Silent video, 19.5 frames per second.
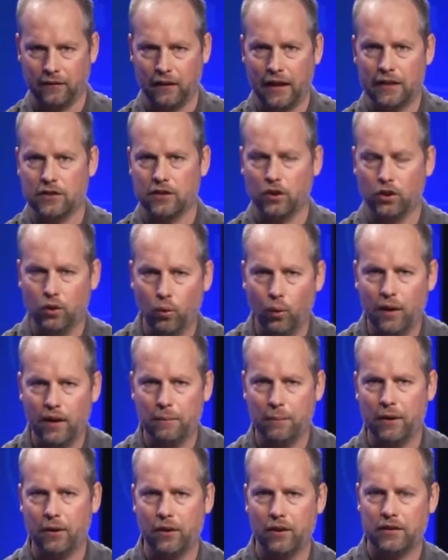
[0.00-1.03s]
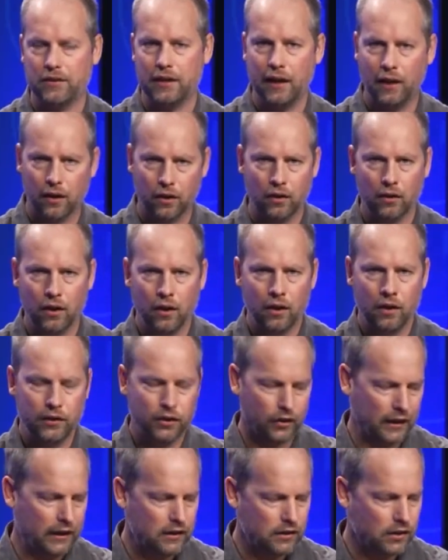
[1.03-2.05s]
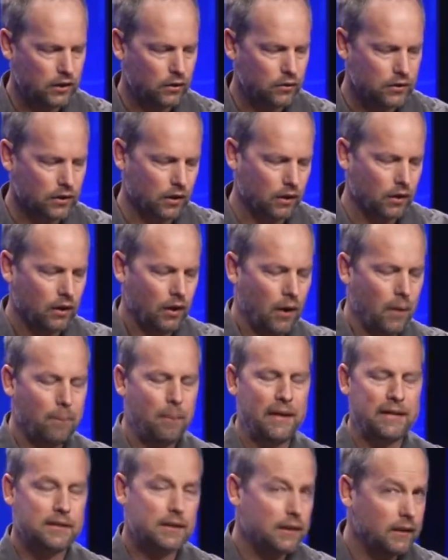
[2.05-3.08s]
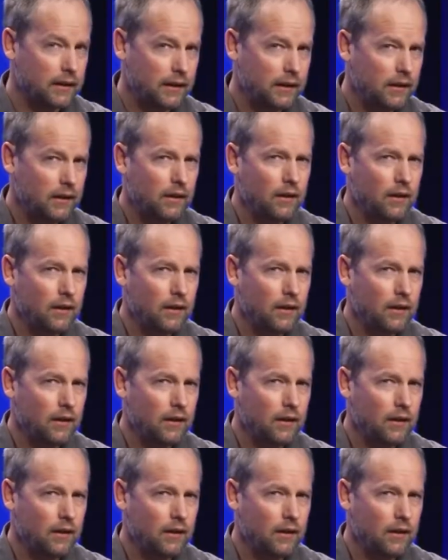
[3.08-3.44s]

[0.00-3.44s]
And so you want to be able to tell your end user basically,